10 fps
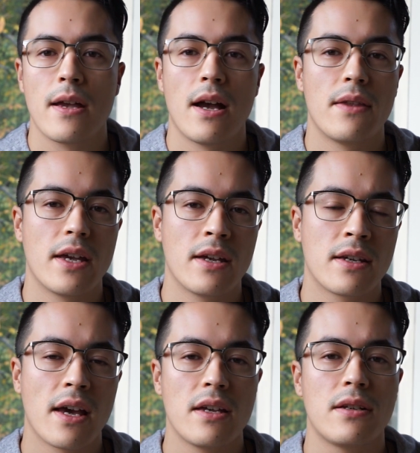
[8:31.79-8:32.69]
And they
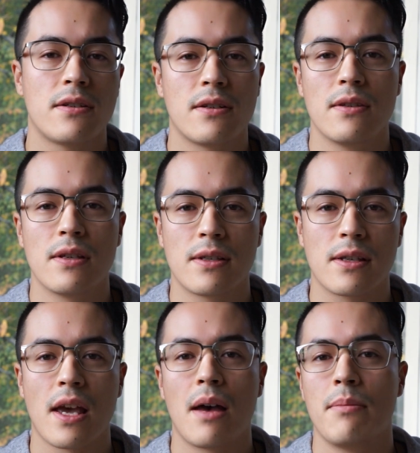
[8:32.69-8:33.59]
engaged in this
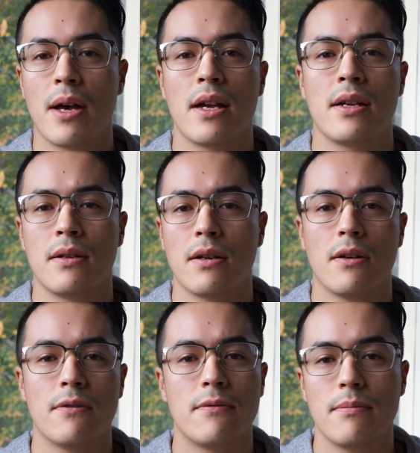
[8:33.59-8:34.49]
campaign
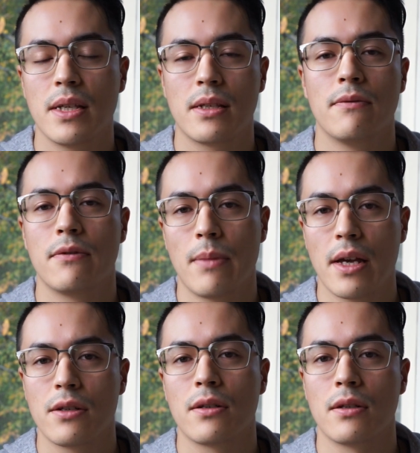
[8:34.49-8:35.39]
of
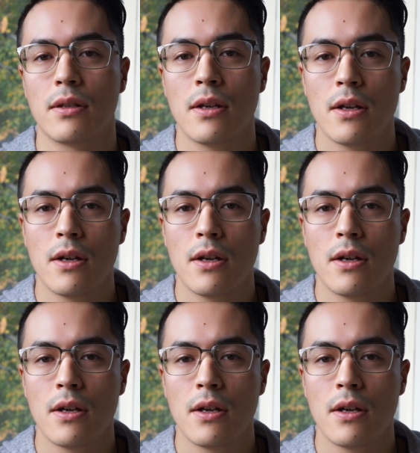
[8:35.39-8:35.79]
misinformation